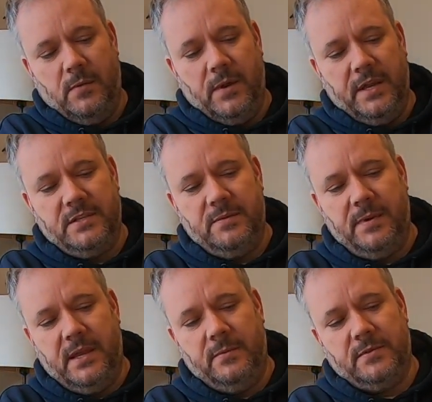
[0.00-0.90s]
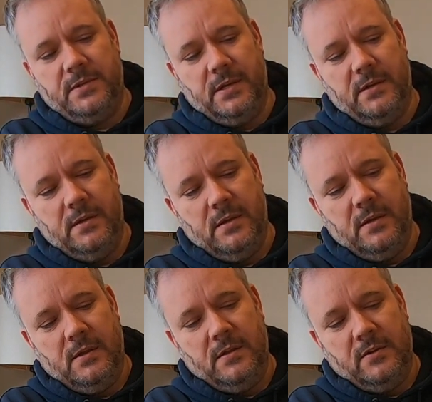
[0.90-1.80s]
I want it to be able to
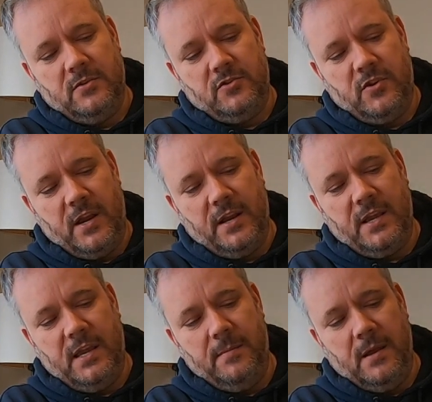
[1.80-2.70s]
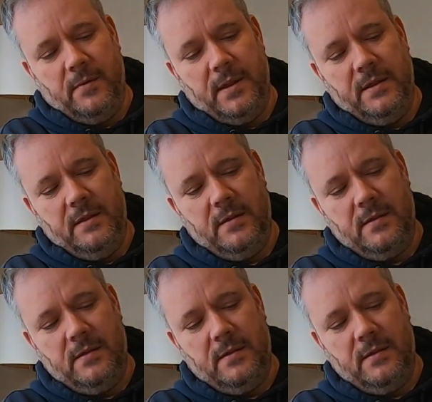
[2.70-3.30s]
try and keep going.